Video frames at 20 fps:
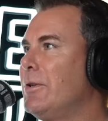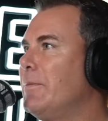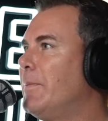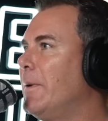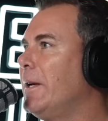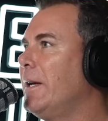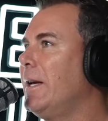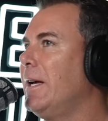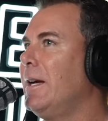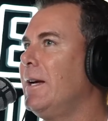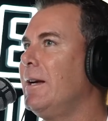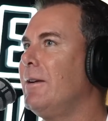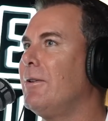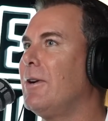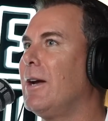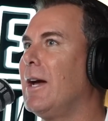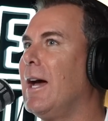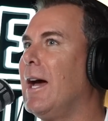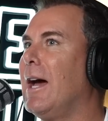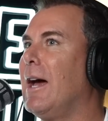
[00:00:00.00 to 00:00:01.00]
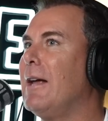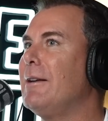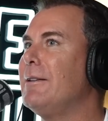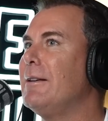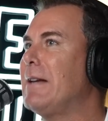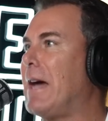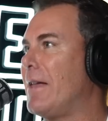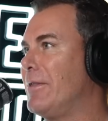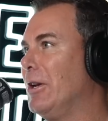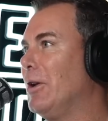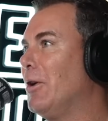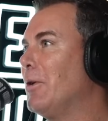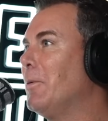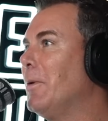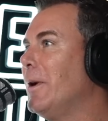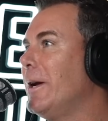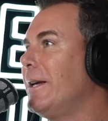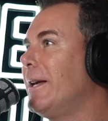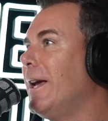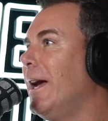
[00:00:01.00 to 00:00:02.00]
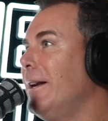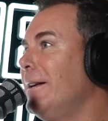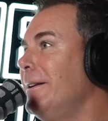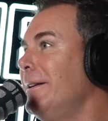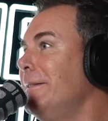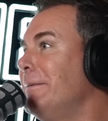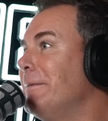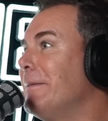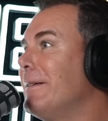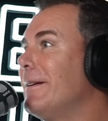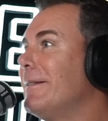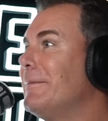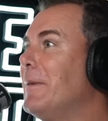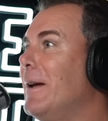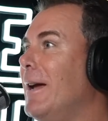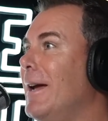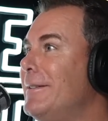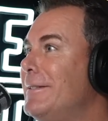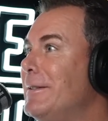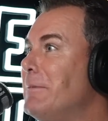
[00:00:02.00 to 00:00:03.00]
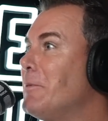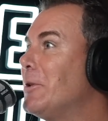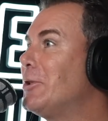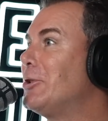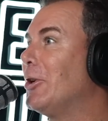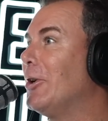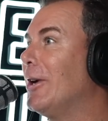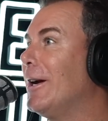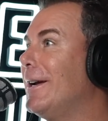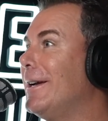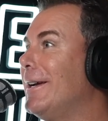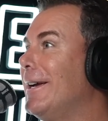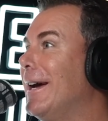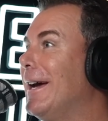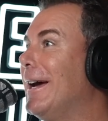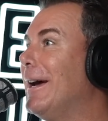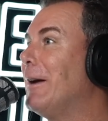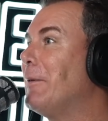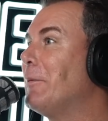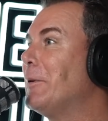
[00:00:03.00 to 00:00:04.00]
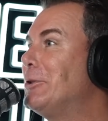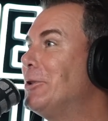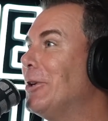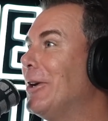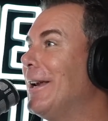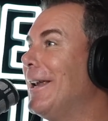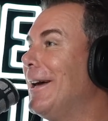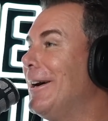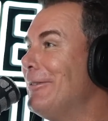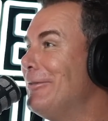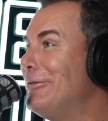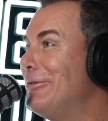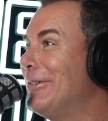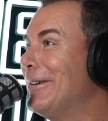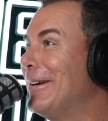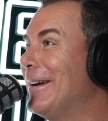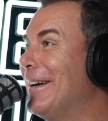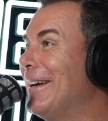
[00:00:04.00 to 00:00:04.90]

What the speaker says: to be here. Another long weekend, Ayrton, which I love.